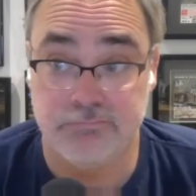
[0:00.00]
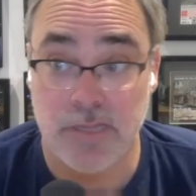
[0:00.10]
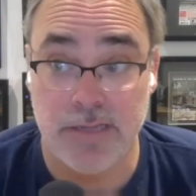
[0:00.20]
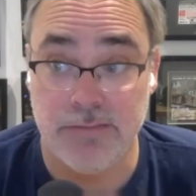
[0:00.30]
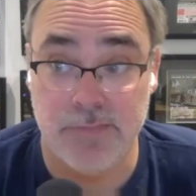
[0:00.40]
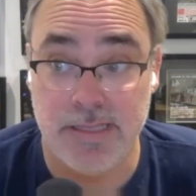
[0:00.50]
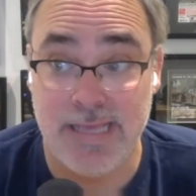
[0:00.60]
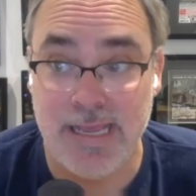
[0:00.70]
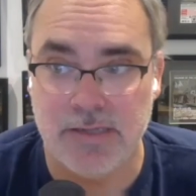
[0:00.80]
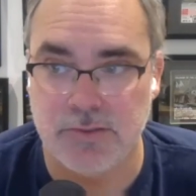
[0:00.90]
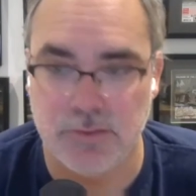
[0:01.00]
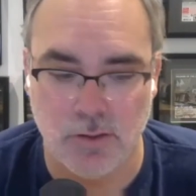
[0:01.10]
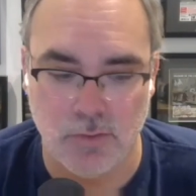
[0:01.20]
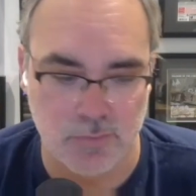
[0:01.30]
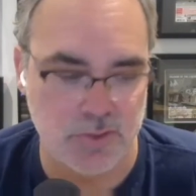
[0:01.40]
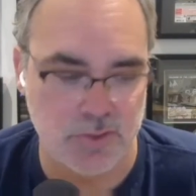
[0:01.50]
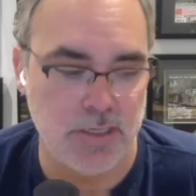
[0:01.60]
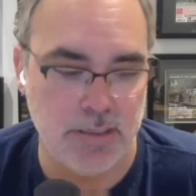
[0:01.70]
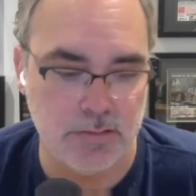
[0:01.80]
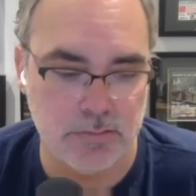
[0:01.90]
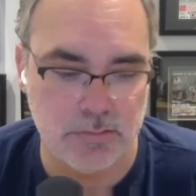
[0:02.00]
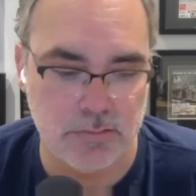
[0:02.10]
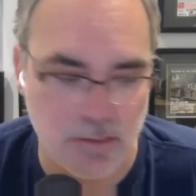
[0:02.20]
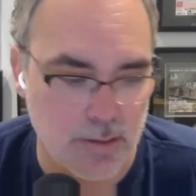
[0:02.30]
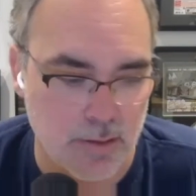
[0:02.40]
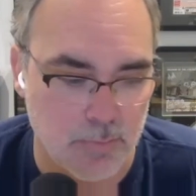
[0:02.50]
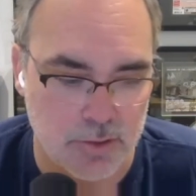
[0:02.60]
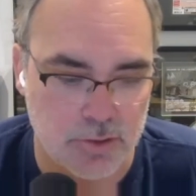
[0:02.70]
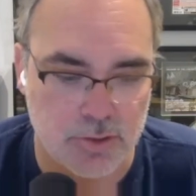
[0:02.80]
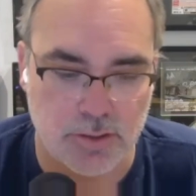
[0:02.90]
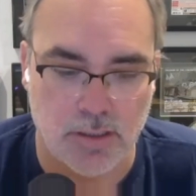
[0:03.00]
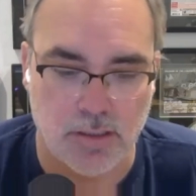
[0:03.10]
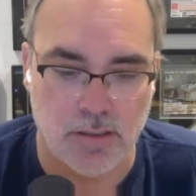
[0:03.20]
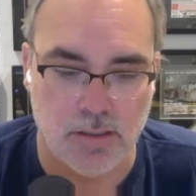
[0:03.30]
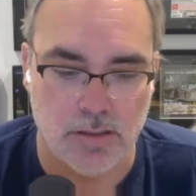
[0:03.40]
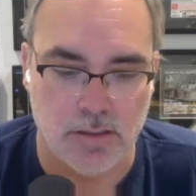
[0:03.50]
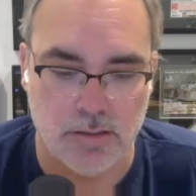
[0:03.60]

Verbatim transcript: I can't overstate how much uh,